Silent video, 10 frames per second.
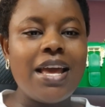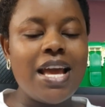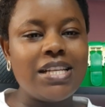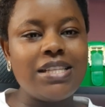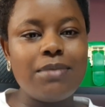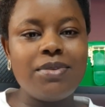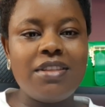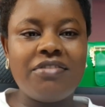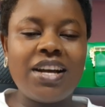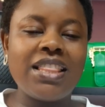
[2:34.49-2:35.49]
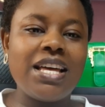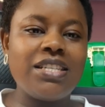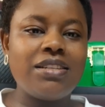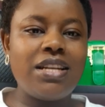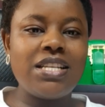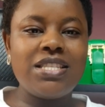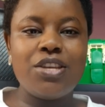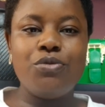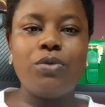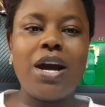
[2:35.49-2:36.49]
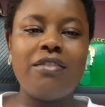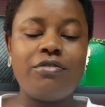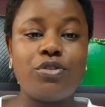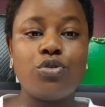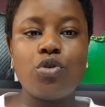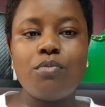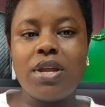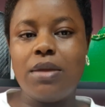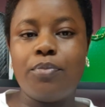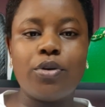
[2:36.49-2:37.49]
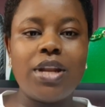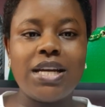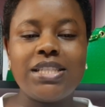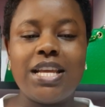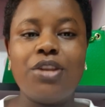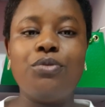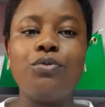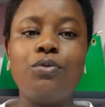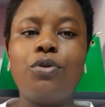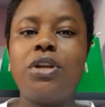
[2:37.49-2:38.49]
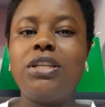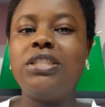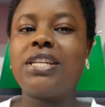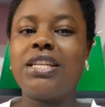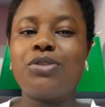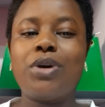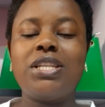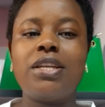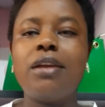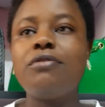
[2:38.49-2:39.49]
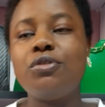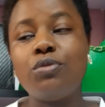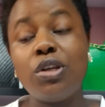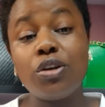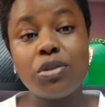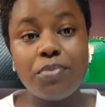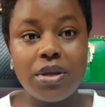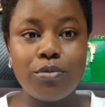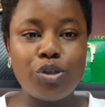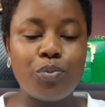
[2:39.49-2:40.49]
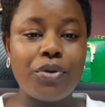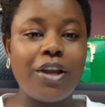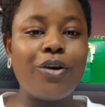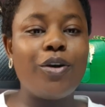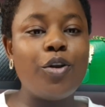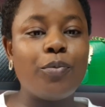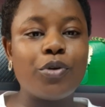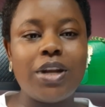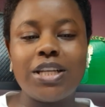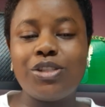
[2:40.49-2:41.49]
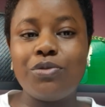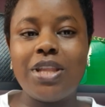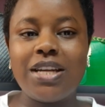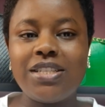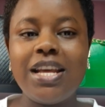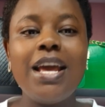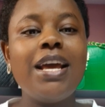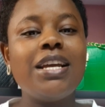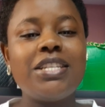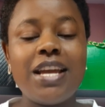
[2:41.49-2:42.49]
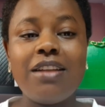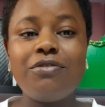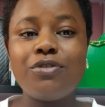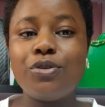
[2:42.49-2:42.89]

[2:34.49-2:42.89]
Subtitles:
except the fact that, let's say you have so many products and you only rent one shelf, you will not be able to bring all your products to that shelf.